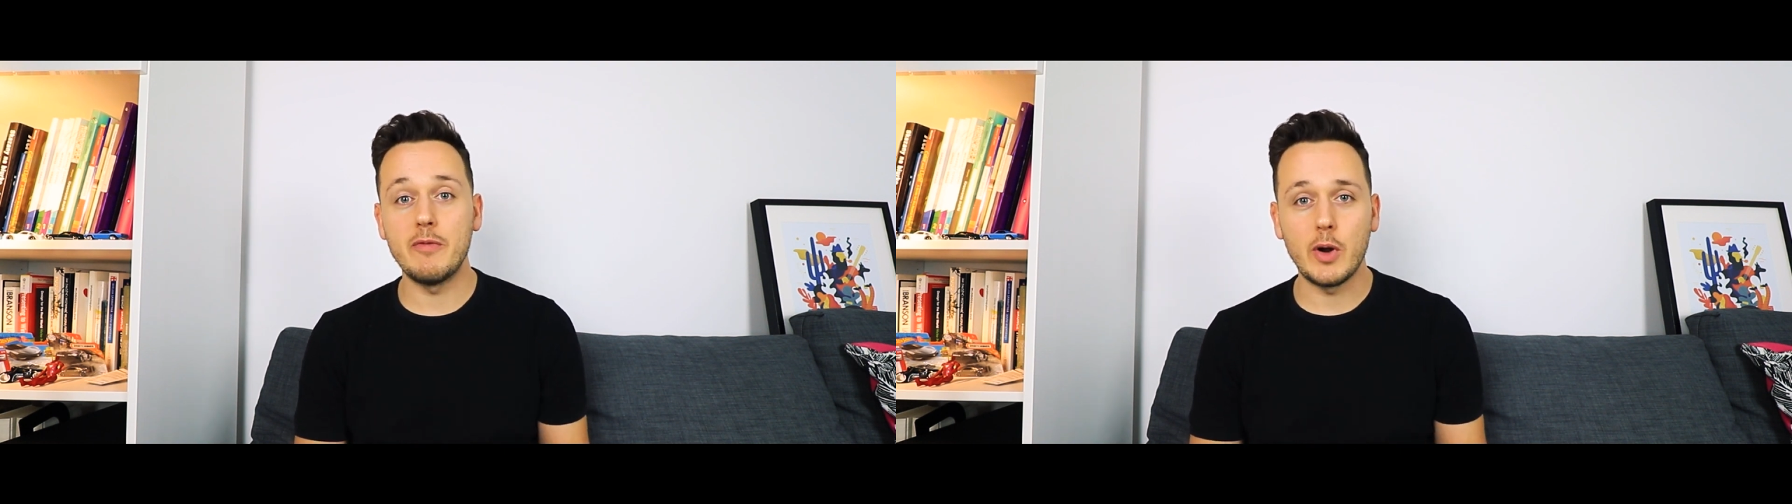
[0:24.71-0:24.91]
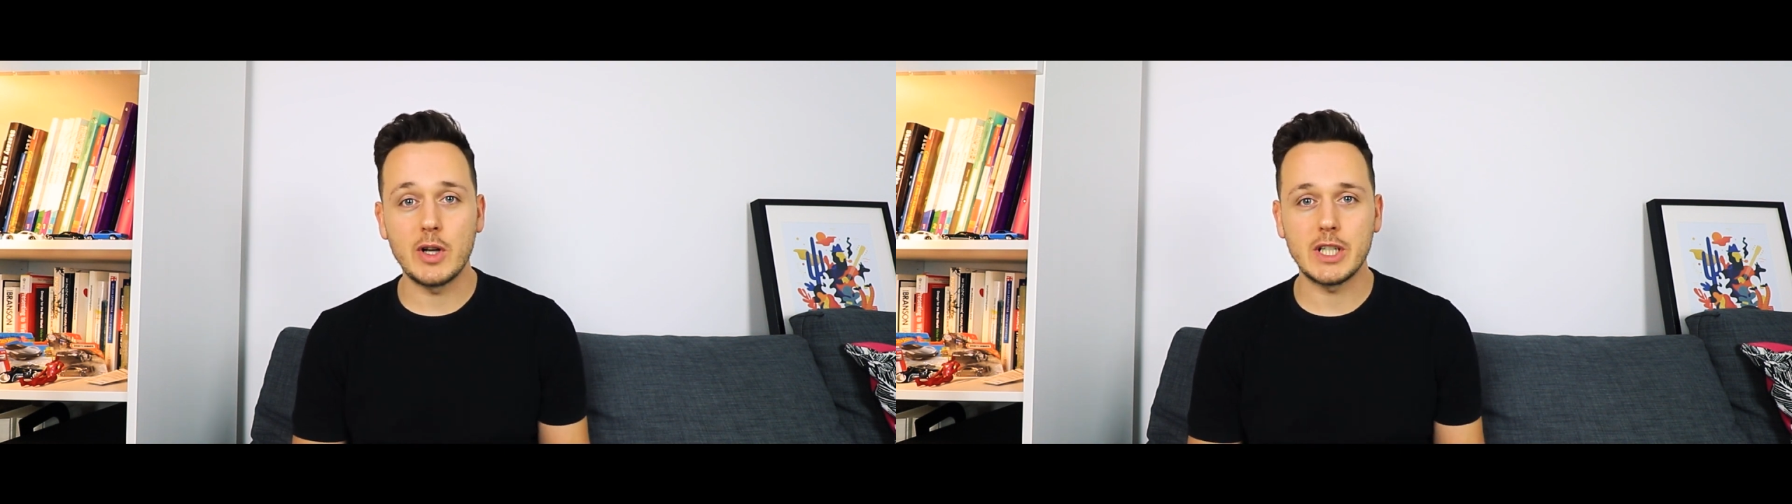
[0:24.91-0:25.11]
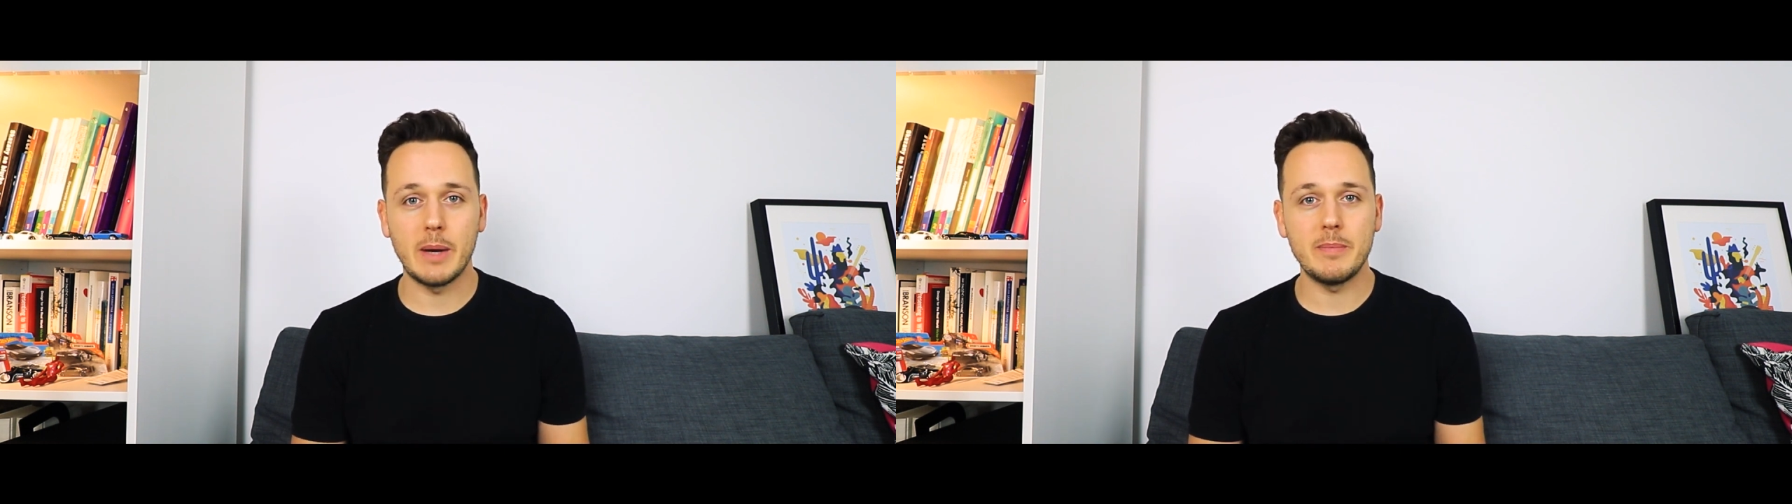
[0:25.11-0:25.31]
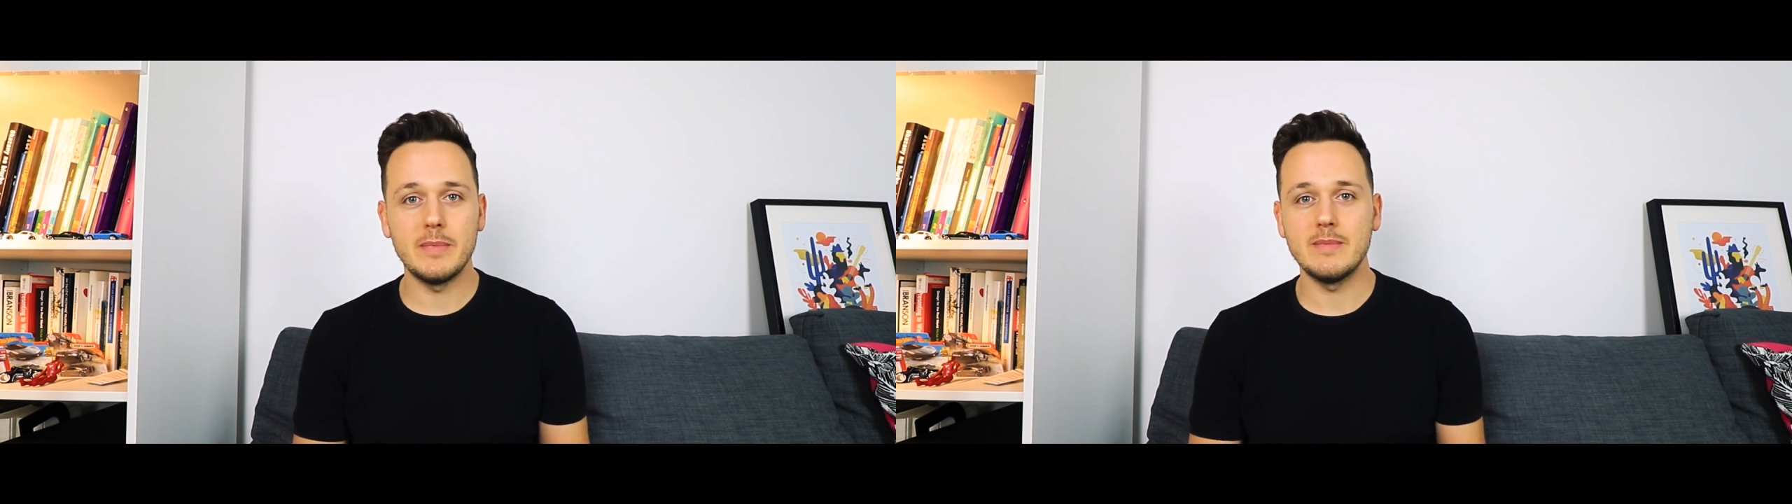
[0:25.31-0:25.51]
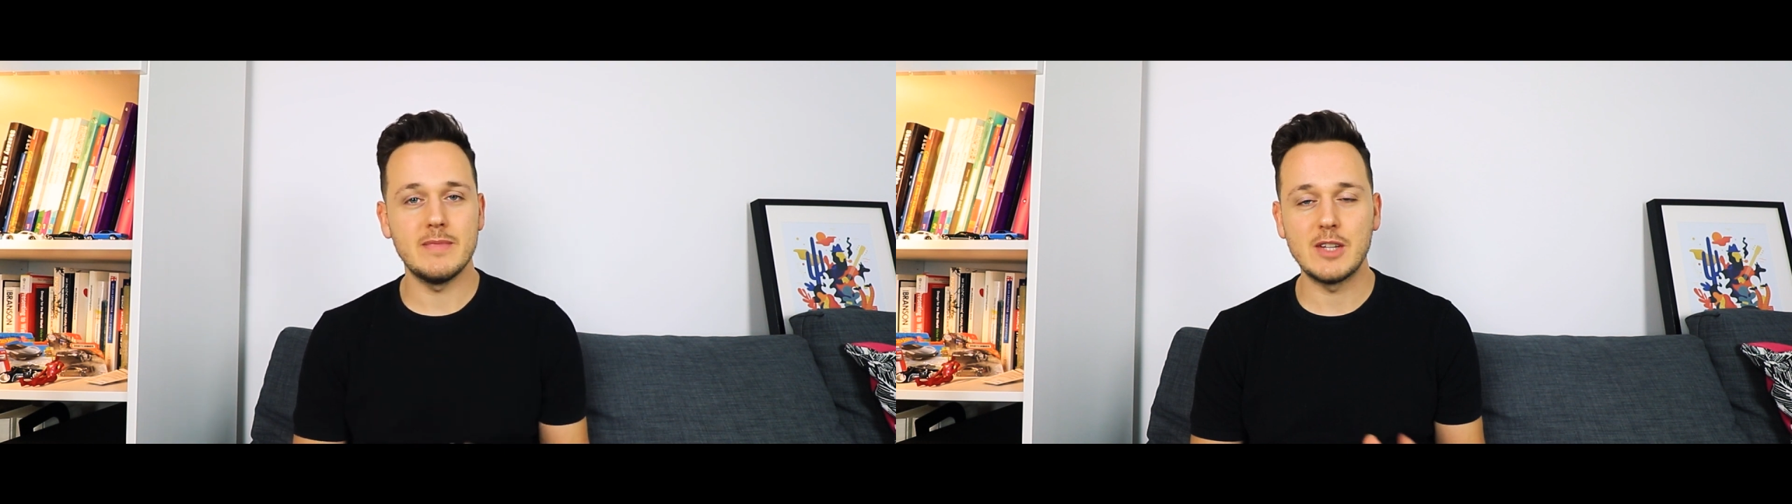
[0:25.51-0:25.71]
Photoshop,
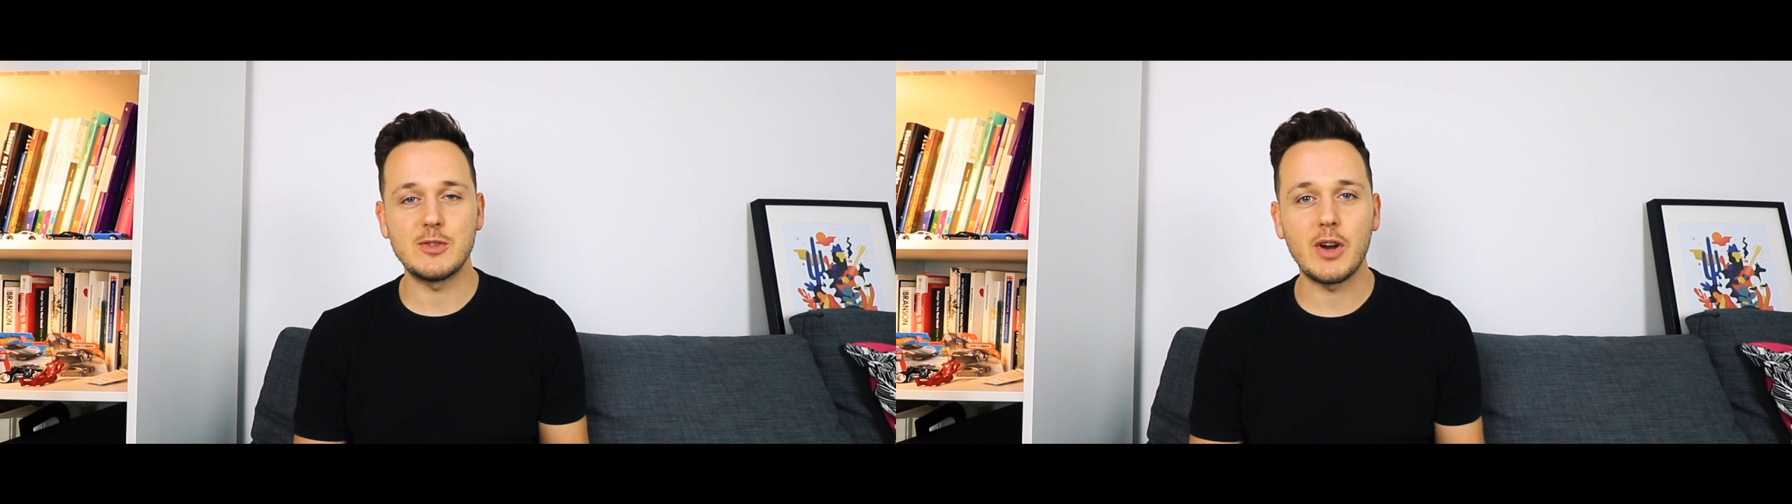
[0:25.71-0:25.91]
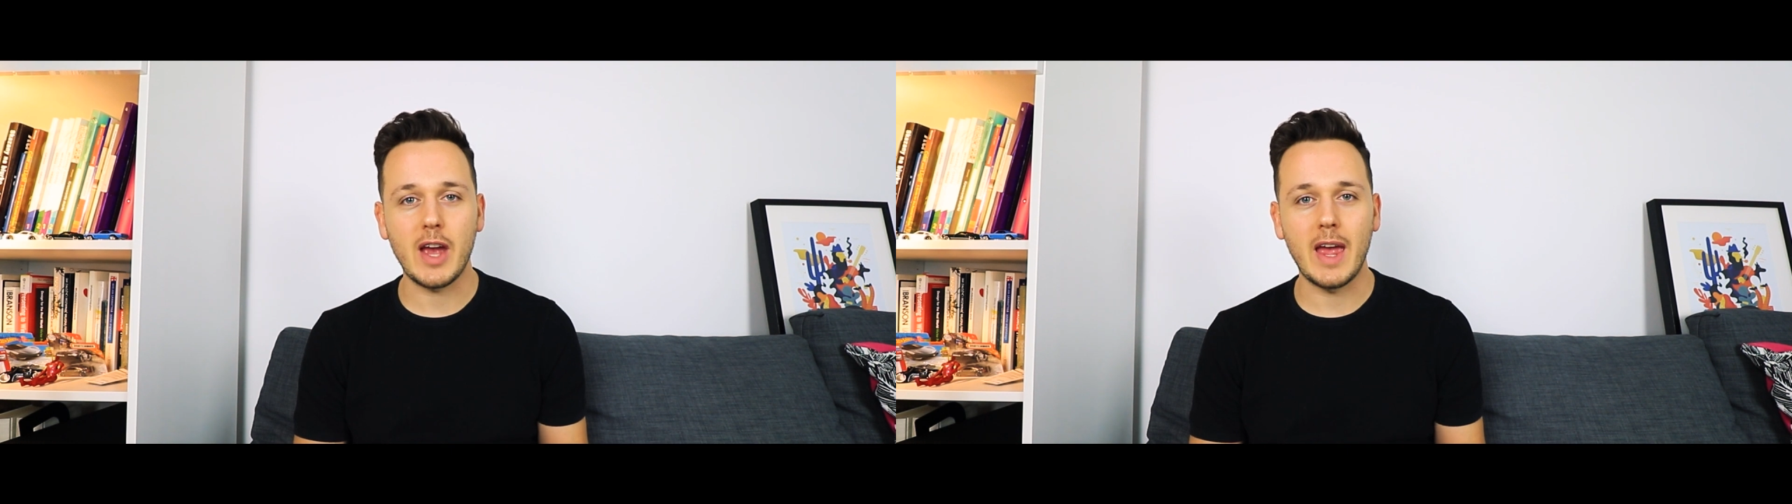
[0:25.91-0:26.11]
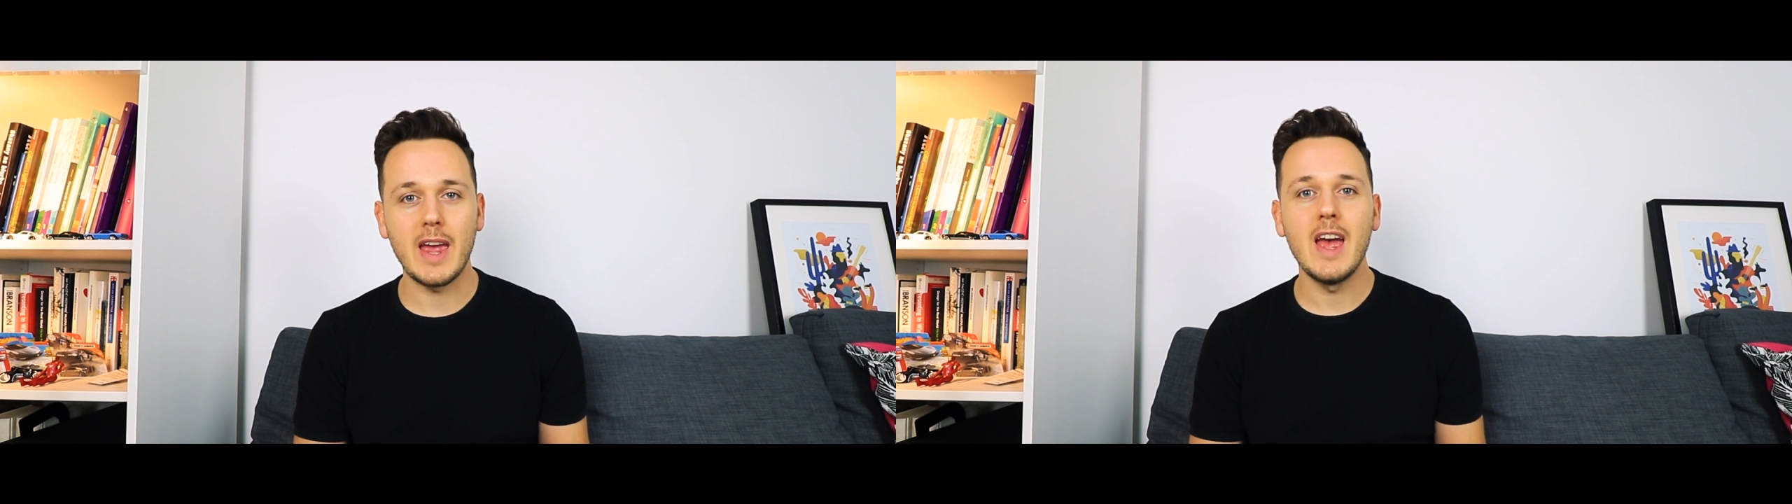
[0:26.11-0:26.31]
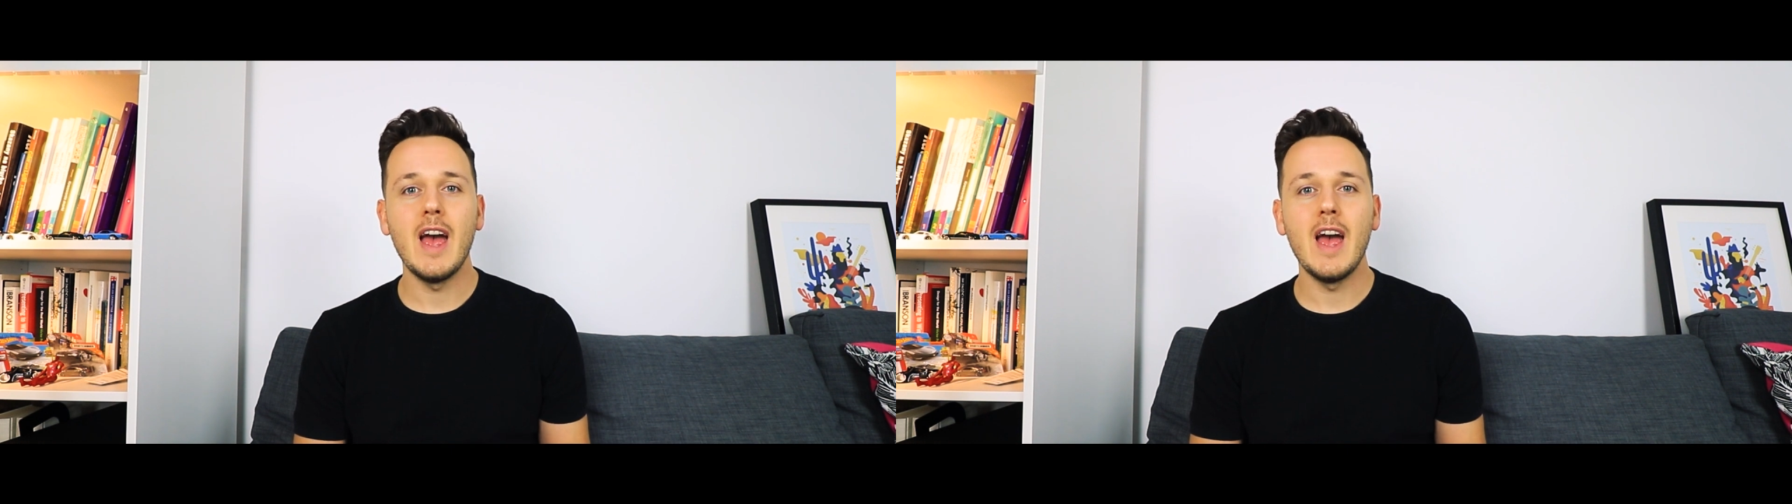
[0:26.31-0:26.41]
it's okay.